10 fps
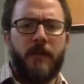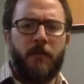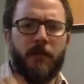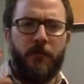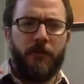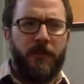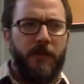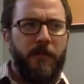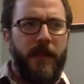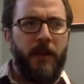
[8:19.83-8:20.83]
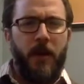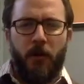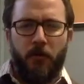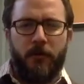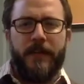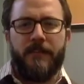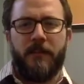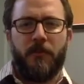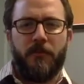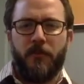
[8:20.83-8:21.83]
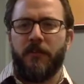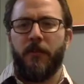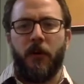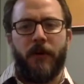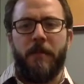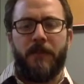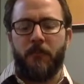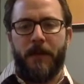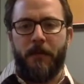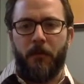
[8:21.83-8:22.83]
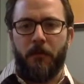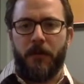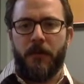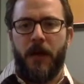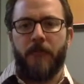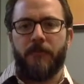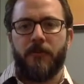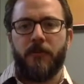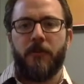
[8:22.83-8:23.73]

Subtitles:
what sorts of like reasonable sorts of agreements people would come to